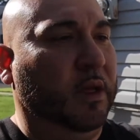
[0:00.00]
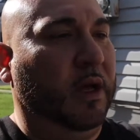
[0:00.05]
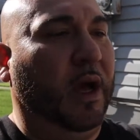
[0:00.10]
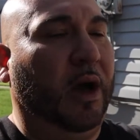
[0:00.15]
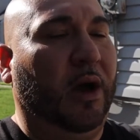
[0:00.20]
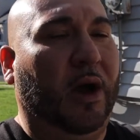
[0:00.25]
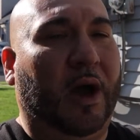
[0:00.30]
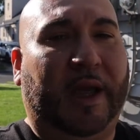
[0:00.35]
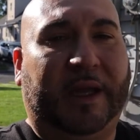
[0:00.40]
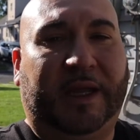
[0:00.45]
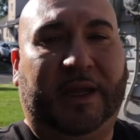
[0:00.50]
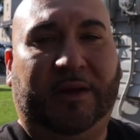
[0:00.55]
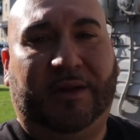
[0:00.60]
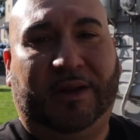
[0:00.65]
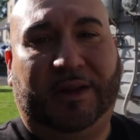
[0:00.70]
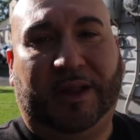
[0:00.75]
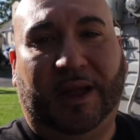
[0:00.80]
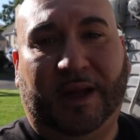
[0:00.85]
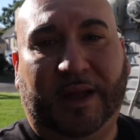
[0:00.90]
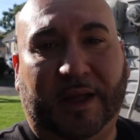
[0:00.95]

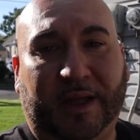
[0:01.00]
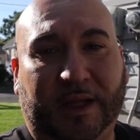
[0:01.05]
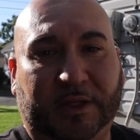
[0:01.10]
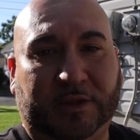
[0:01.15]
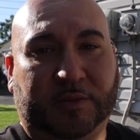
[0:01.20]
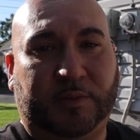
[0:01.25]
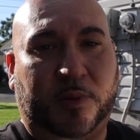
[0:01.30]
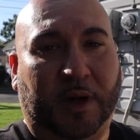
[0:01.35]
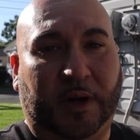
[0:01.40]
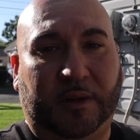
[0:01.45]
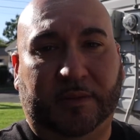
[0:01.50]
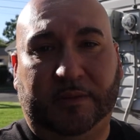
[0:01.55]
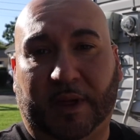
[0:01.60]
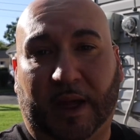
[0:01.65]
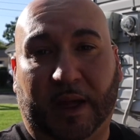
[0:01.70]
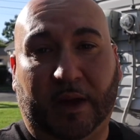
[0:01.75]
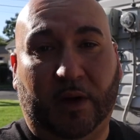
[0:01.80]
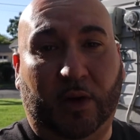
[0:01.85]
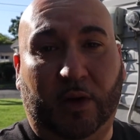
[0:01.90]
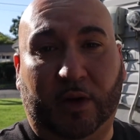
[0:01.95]
accurate that is, but
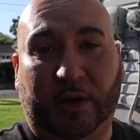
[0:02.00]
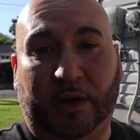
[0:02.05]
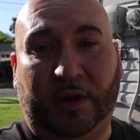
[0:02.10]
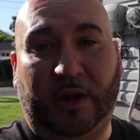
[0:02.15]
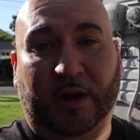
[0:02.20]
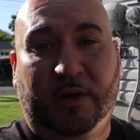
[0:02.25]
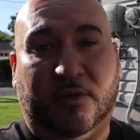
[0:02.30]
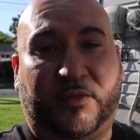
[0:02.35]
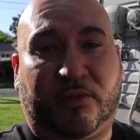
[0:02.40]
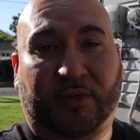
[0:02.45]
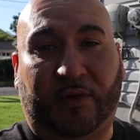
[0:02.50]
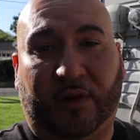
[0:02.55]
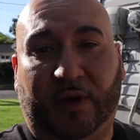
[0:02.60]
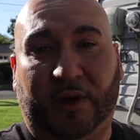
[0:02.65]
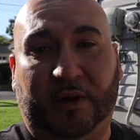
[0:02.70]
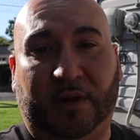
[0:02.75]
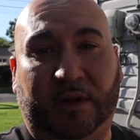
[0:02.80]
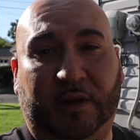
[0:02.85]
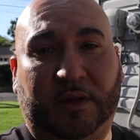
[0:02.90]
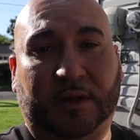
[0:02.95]
I ordered a
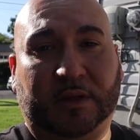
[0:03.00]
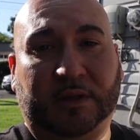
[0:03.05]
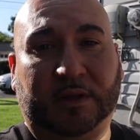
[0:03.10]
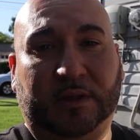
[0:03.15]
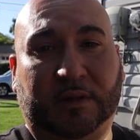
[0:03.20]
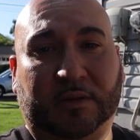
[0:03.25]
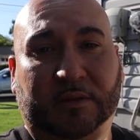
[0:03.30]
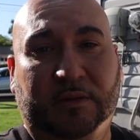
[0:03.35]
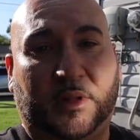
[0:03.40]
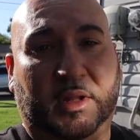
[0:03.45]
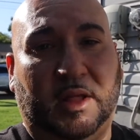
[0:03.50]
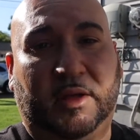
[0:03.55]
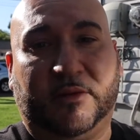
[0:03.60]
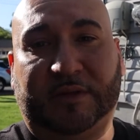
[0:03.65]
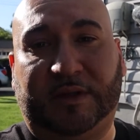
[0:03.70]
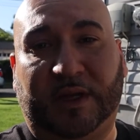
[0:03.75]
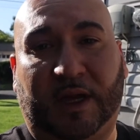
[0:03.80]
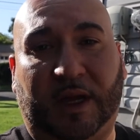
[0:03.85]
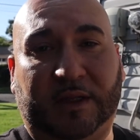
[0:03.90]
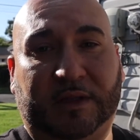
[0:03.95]
front left
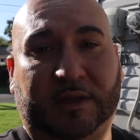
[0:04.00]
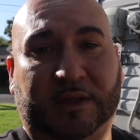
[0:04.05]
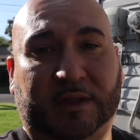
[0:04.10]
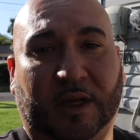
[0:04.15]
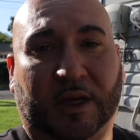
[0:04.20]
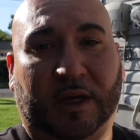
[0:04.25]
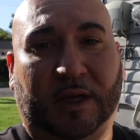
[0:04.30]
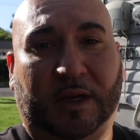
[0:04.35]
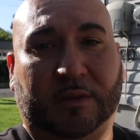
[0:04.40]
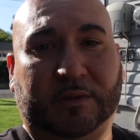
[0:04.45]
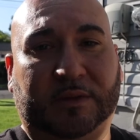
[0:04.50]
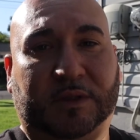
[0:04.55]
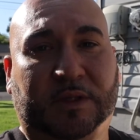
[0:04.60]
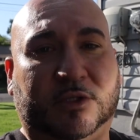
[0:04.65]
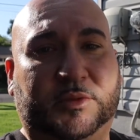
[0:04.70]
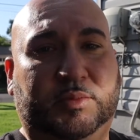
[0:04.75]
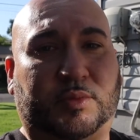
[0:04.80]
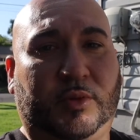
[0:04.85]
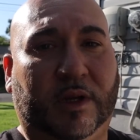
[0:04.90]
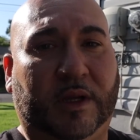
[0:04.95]
side
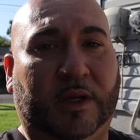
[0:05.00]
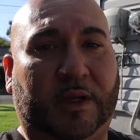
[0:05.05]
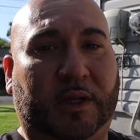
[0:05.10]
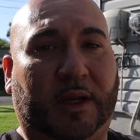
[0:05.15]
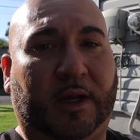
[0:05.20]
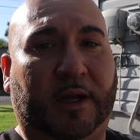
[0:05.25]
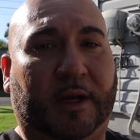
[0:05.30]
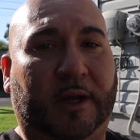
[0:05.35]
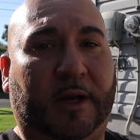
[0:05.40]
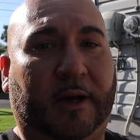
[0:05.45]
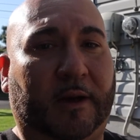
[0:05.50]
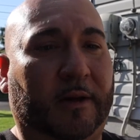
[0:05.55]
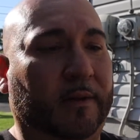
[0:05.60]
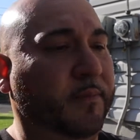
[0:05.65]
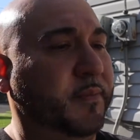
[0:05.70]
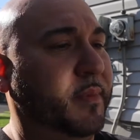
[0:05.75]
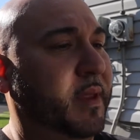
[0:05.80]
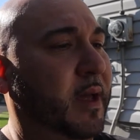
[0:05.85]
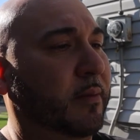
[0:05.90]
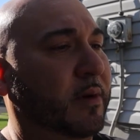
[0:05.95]
disc brake, and
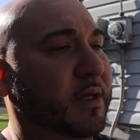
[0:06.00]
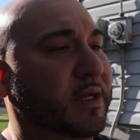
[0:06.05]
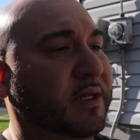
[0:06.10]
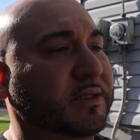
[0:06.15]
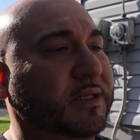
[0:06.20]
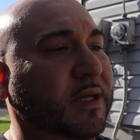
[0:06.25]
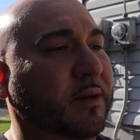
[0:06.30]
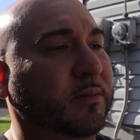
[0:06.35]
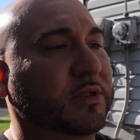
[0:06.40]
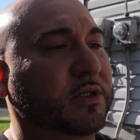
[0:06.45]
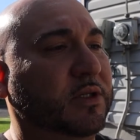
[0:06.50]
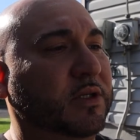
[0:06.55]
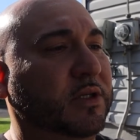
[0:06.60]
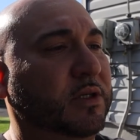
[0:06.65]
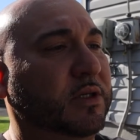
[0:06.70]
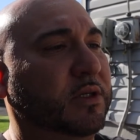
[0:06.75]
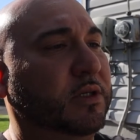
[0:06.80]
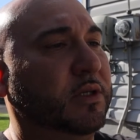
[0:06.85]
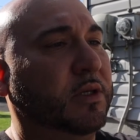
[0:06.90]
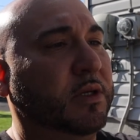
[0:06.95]
I'm gonna attempt
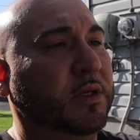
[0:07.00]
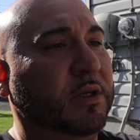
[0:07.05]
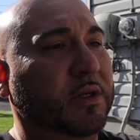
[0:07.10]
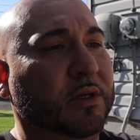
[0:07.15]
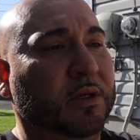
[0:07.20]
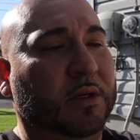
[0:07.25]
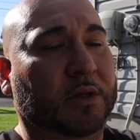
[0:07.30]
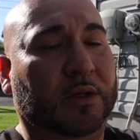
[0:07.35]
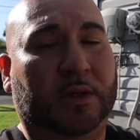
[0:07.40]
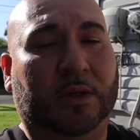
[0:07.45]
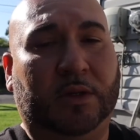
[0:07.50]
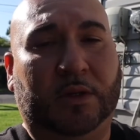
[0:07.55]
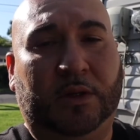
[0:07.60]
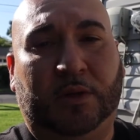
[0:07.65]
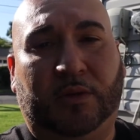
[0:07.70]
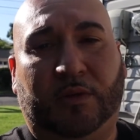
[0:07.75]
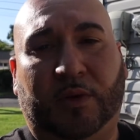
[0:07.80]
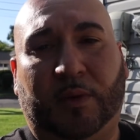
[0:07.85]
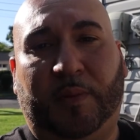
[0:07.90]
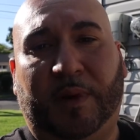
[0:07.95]
to
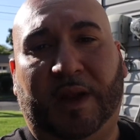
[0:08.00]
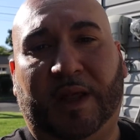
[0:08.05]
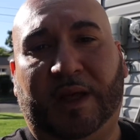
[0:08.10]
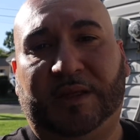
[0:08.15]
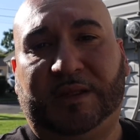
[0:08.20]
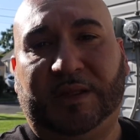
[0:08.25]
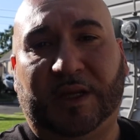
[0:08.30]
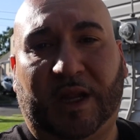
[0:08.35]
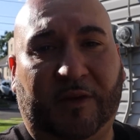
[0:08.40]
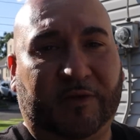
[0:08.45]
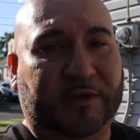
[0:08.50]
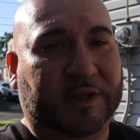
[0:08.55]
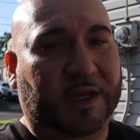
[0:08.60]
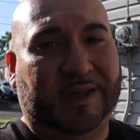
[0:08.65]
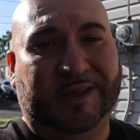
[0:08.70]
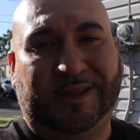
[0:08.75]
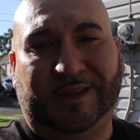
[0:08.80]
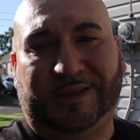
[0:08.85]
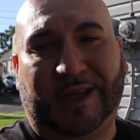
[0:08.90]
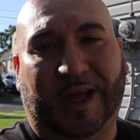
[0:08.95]
replace it. I've
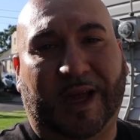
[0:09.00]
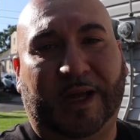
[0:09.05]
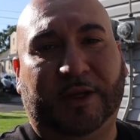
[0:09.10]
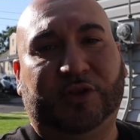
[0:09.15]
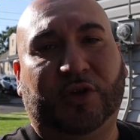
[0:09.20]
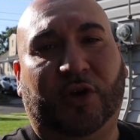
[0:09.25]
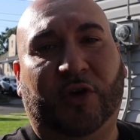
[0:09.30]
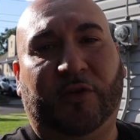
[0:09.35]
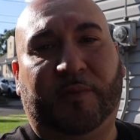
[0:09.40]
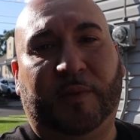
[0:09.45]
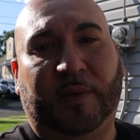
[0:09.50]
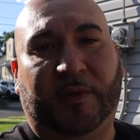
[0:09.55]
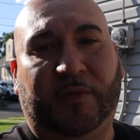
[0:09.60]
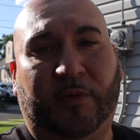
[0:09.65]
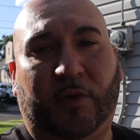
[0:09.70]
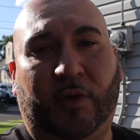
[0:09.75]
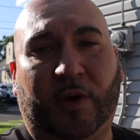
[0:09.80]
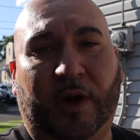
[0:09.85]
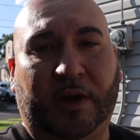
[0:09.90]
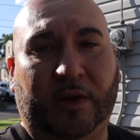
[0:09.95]
taken the tires off
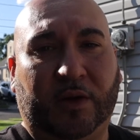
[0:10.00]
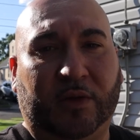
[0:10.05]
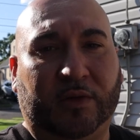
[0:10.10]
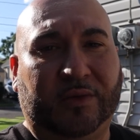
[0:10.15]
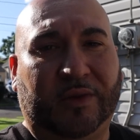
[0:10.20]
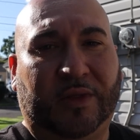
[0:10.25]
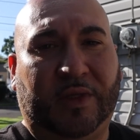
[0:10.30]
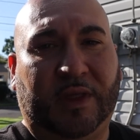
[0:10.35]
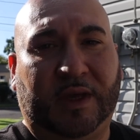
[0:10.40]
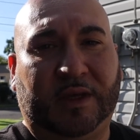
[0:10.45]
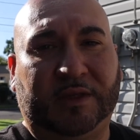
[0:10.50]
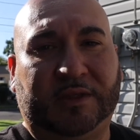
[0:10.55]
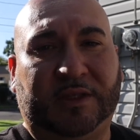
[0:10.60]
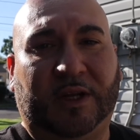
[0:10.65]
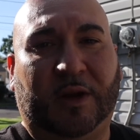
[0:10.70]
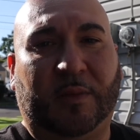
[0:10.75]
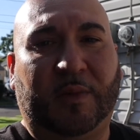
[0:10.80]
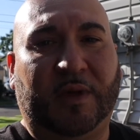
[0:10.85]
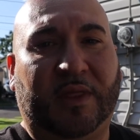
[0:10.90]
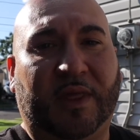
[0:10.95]
before. I don't think it's
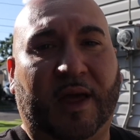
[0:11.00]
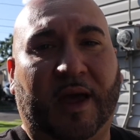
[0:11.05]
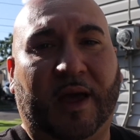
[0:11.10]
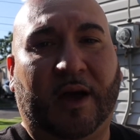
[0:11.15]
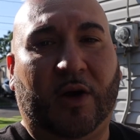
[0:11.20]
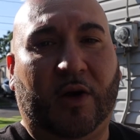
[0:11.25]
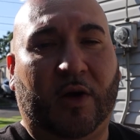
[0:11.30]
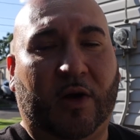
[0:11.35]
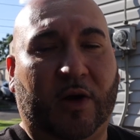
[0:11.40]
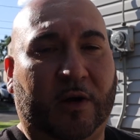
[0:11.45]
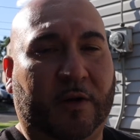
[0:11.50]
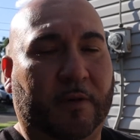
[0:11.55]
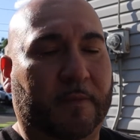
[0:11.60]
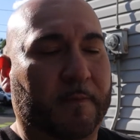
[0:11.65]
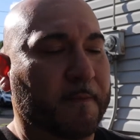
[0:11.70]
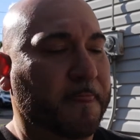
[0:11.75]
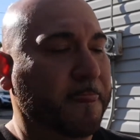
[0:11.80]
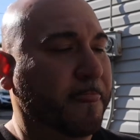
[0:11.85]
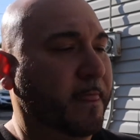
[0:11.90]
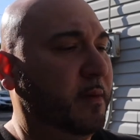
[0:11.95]
gonna be that hard,
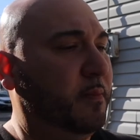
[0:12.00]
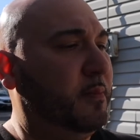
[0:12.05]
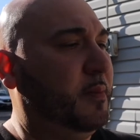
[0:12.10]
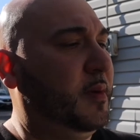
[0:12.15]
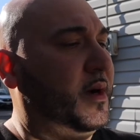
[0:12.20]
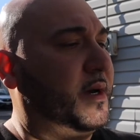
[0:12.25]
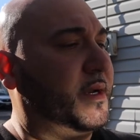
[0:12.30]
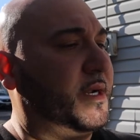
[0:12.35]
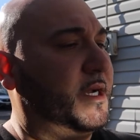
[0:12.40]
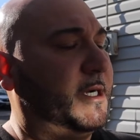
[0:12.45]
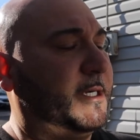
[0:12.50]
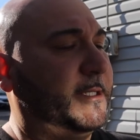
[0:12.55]
but